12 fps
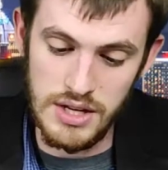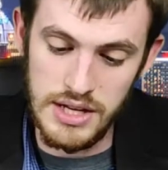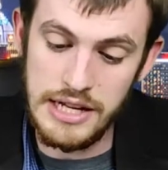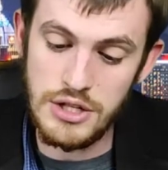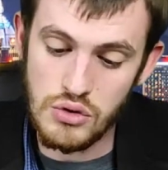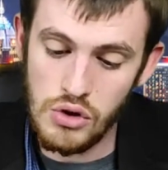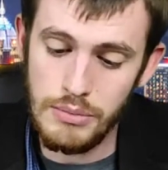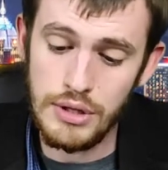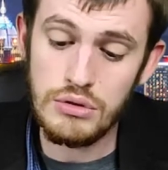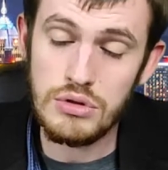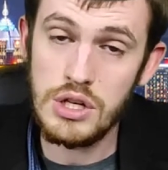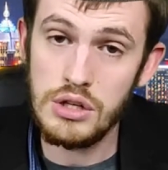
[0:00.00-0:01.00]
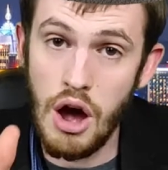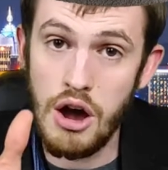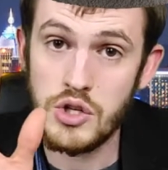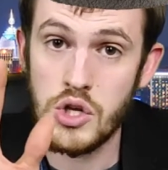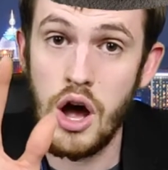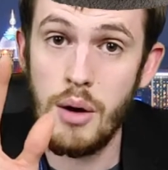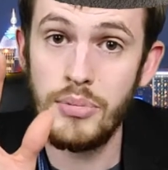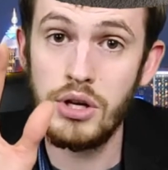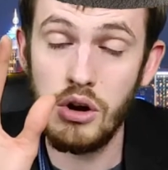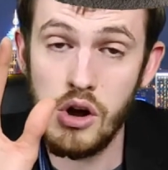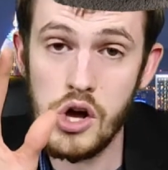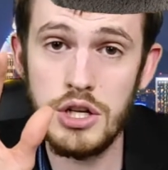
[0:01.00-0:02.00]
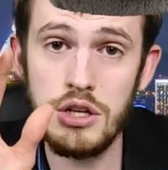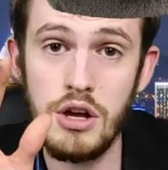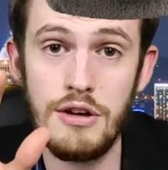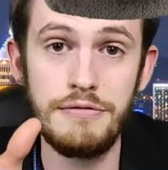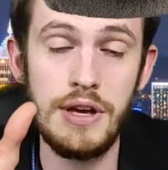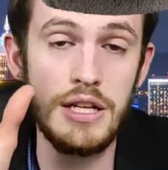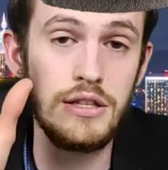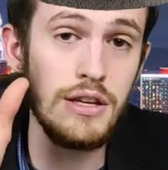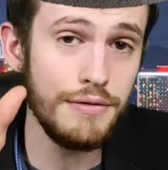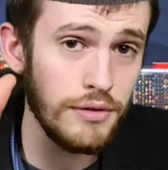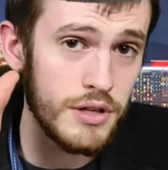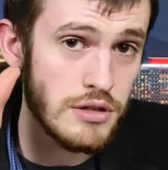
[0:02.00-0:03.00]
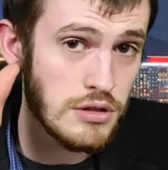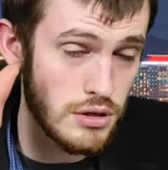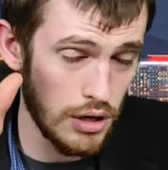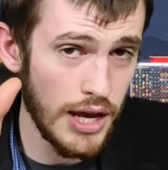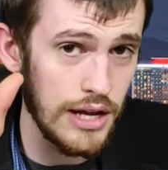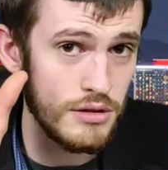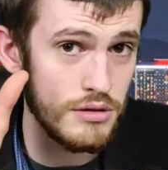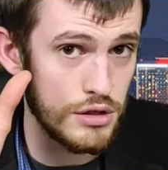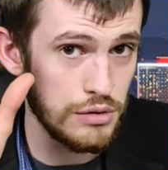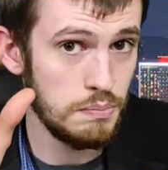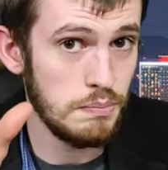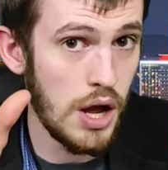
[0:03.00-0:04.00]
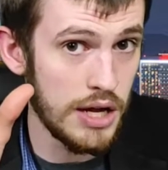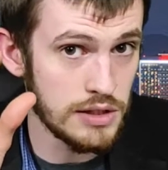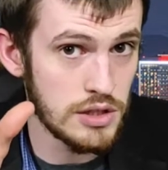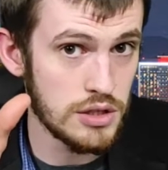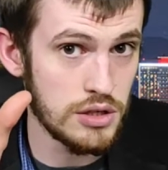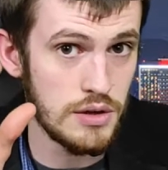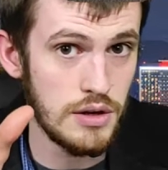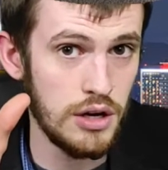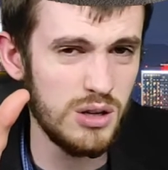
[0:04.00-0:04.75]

It's common to see dogs hopping on and off at different train spots.